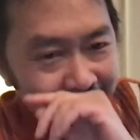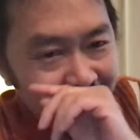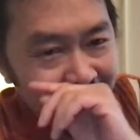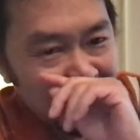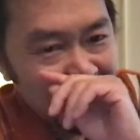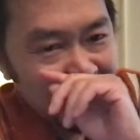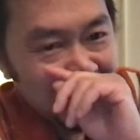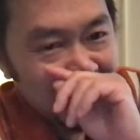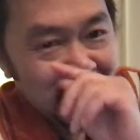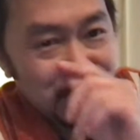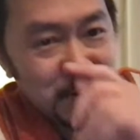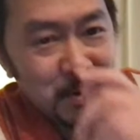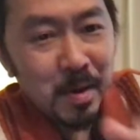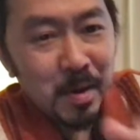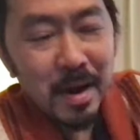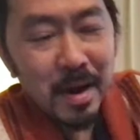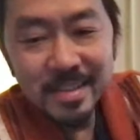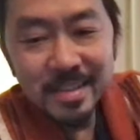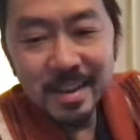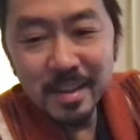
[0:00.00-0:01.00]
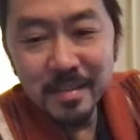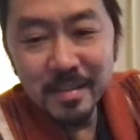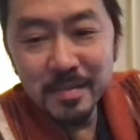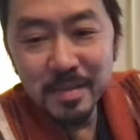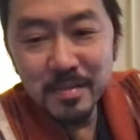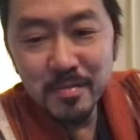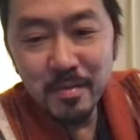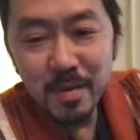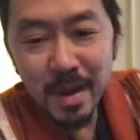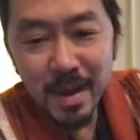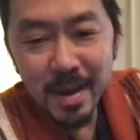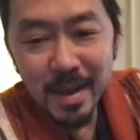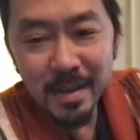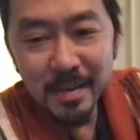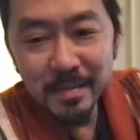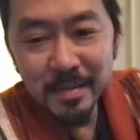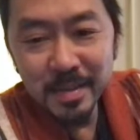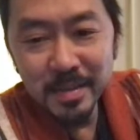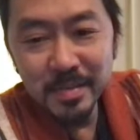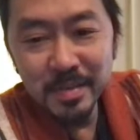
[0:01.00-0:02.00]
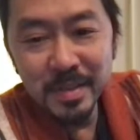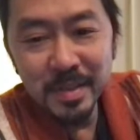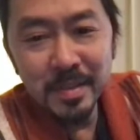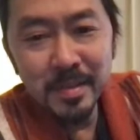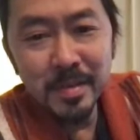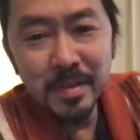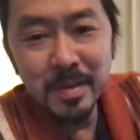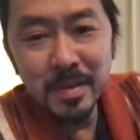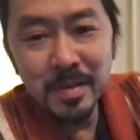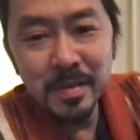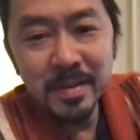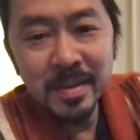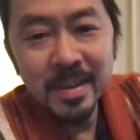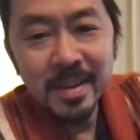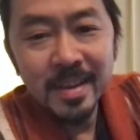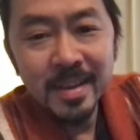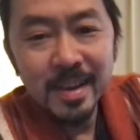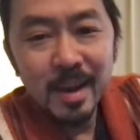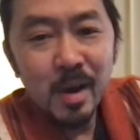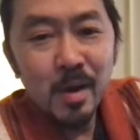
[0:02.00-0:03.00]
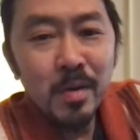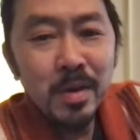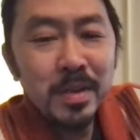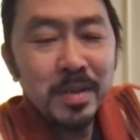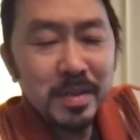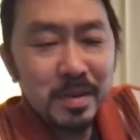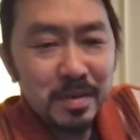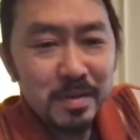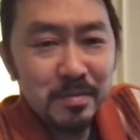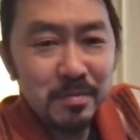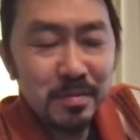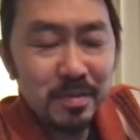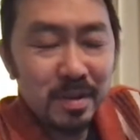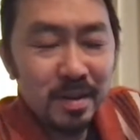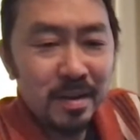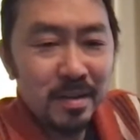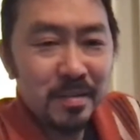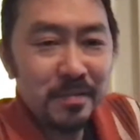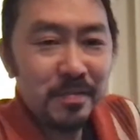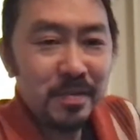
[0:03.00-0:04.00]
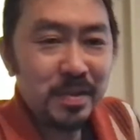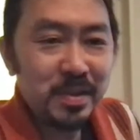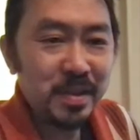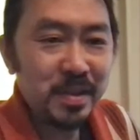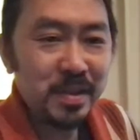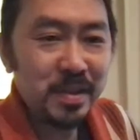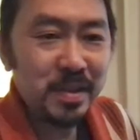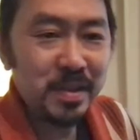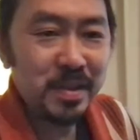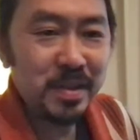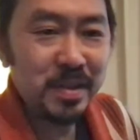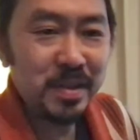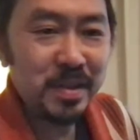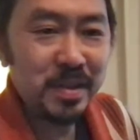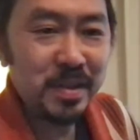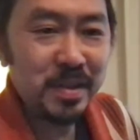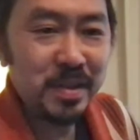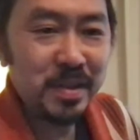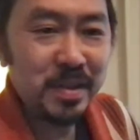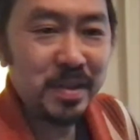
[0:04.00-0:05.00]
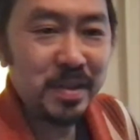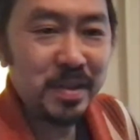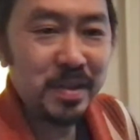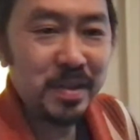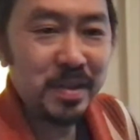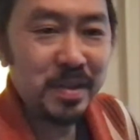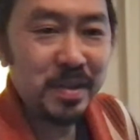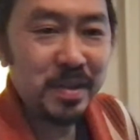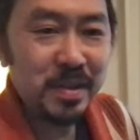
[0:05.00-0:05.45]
all of you wives who are sitting there going, oh, he's going on a fishing trip with the boys.